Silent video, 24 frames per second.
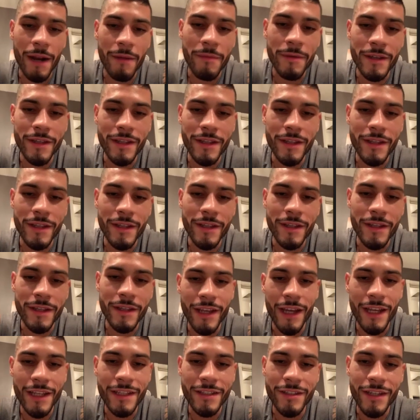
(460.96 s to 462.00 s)
I mean, you
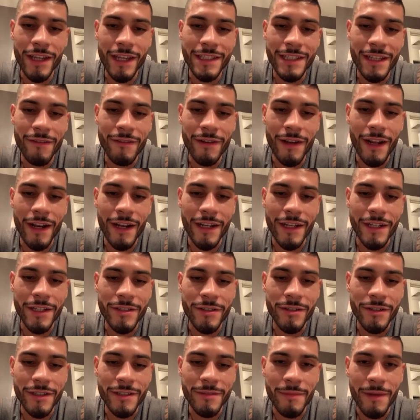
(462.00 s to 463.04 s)
guys have a lot of
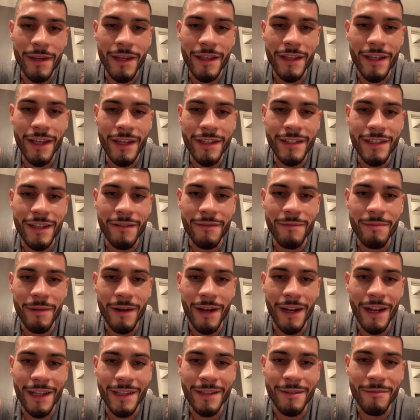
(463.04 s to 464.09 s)
injuries, man. You guys have
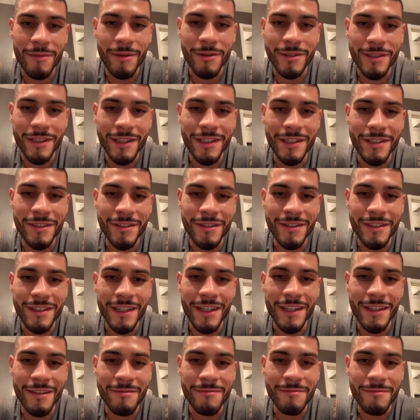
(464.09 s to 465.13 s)
probably like the most injured
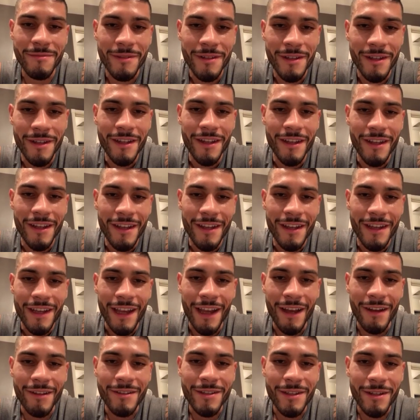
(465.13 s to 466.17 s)
team
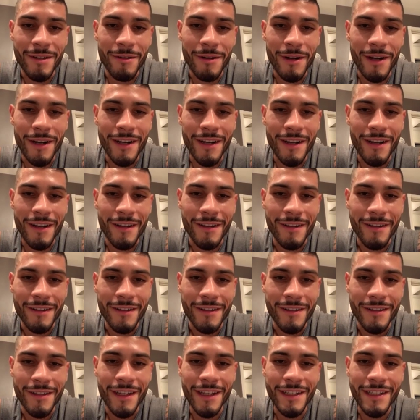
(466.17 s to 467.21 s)
out there right now.
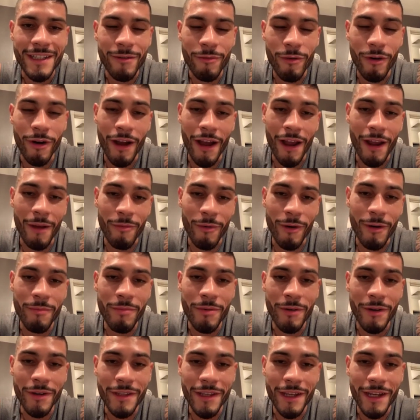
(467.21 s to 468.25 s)
You guys have well, at one
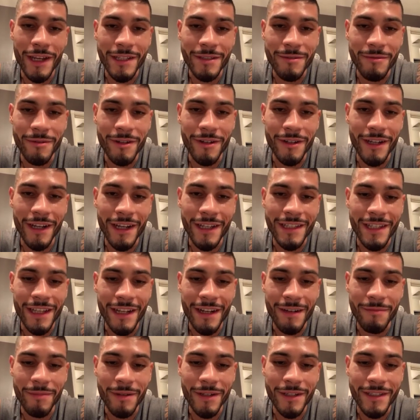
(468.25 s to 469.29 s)
point you guys had
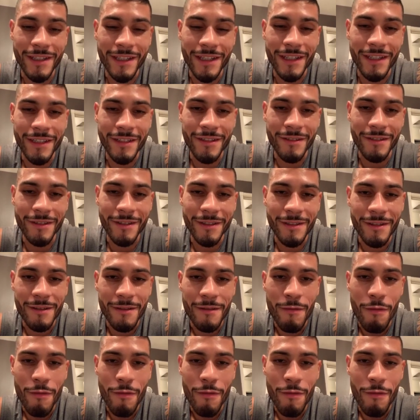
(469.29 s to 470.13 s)
a bunch of injuries.